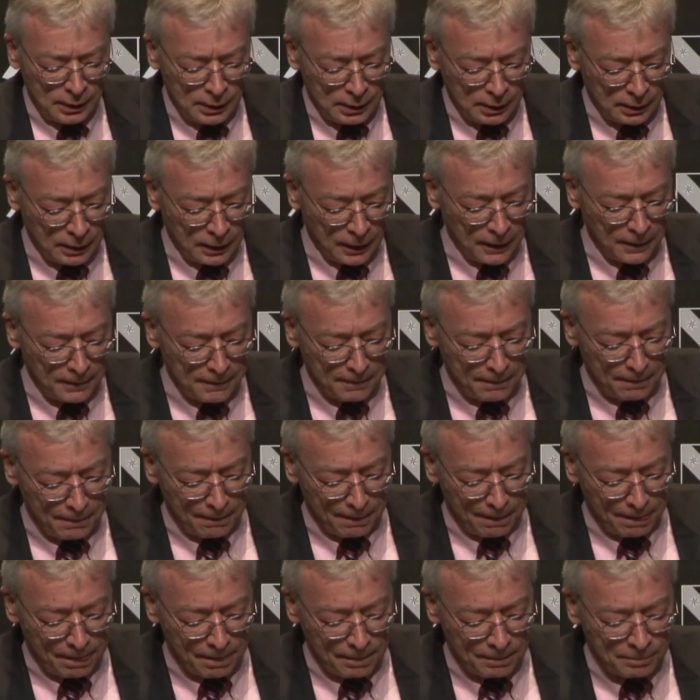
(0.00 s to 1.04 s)

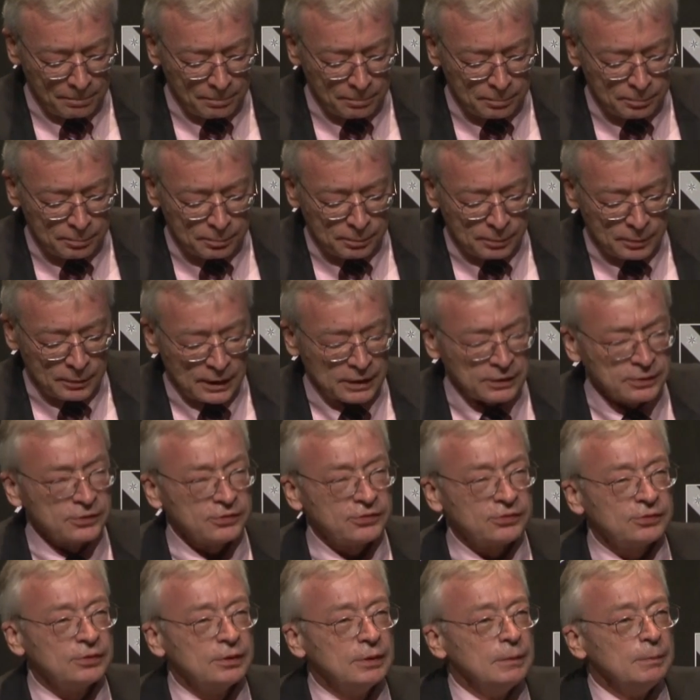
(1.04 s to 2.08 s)
That
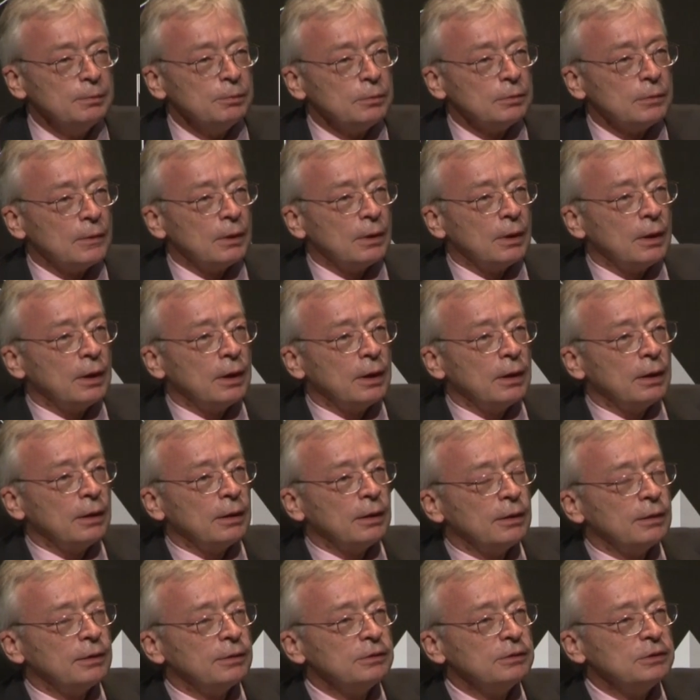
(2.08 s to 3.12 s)
is,
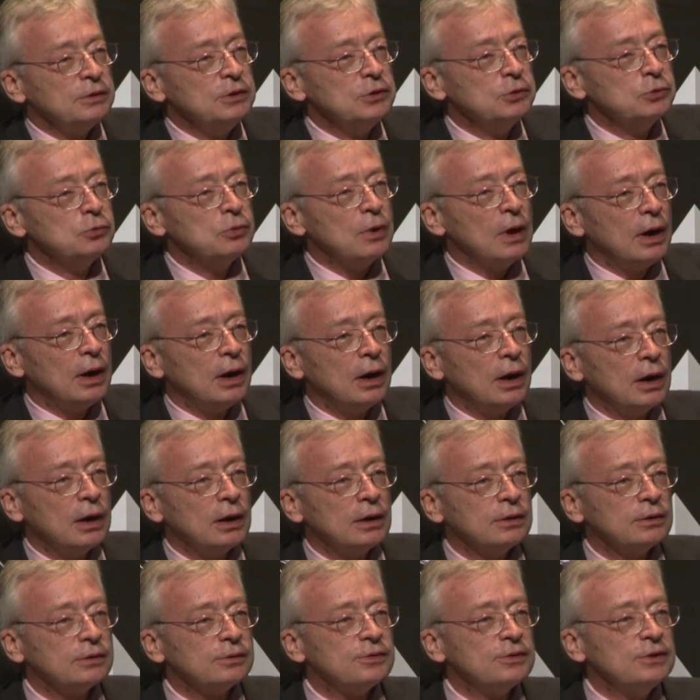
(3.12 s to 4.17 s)
you
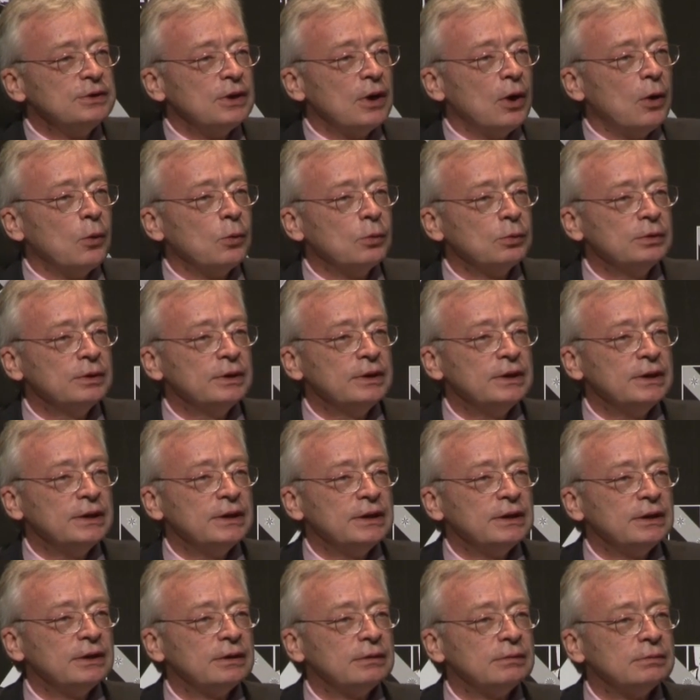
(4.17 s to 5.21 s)
are the
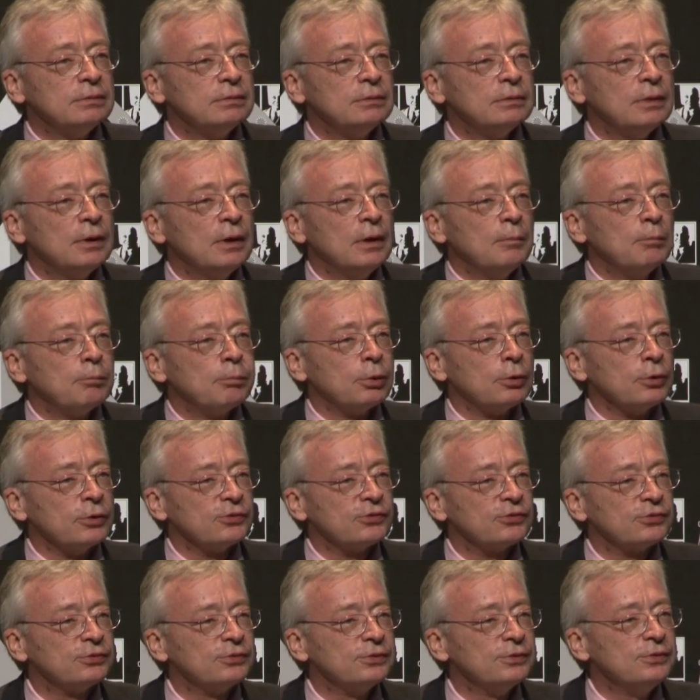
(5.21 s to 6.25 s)
only
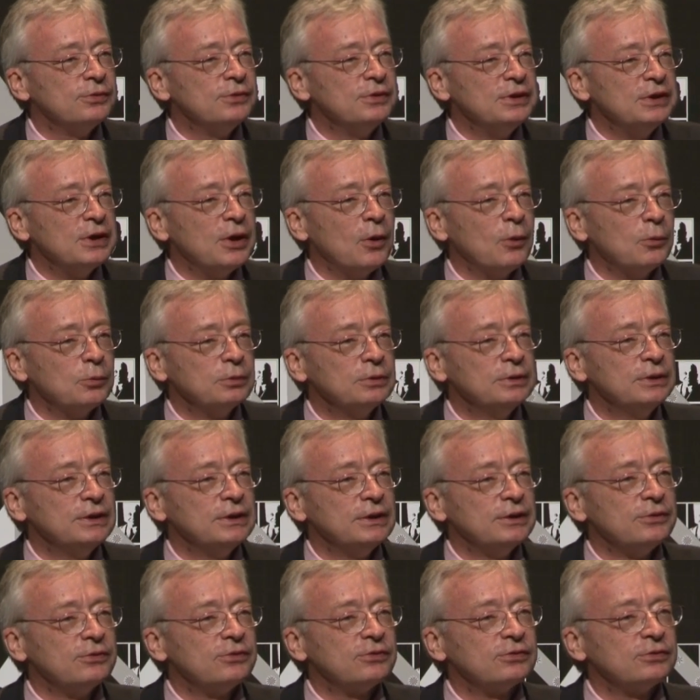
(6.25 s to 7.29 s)
person, the only
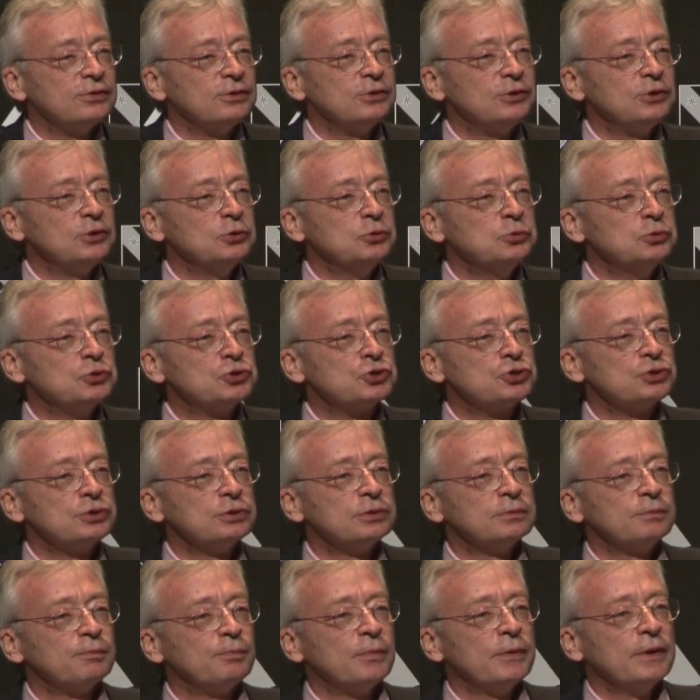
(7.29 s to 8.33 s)

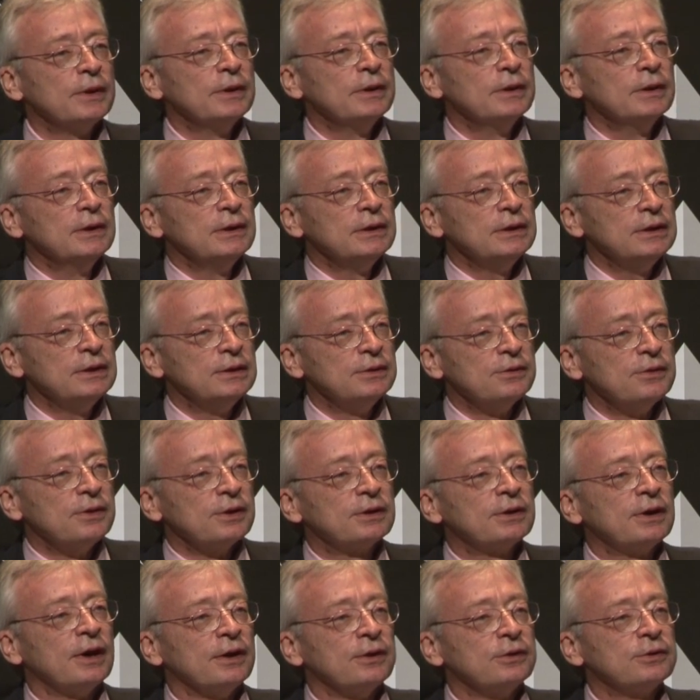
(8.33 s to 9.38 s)
institution in the
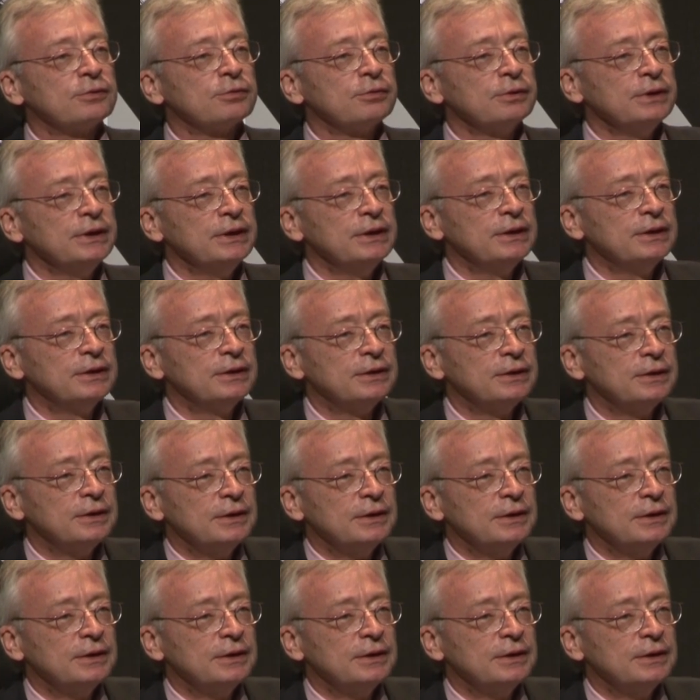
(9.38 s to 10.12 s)
country